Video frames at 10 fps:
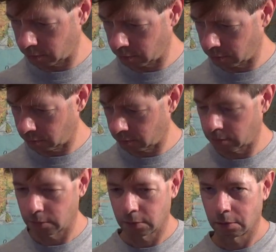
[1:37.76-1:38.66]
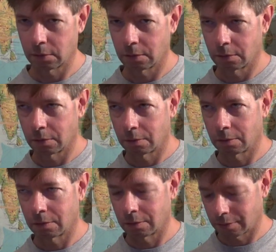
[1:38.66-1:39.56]

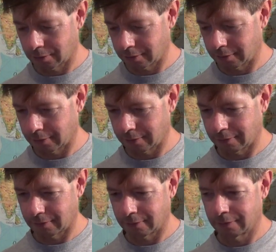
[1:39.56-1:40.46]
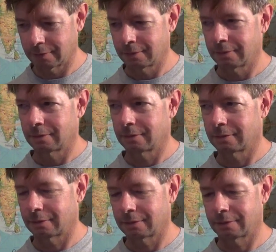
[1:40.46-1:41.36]

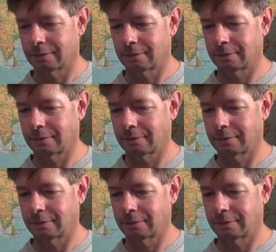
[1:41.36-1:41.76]
No one is speaking in this clip.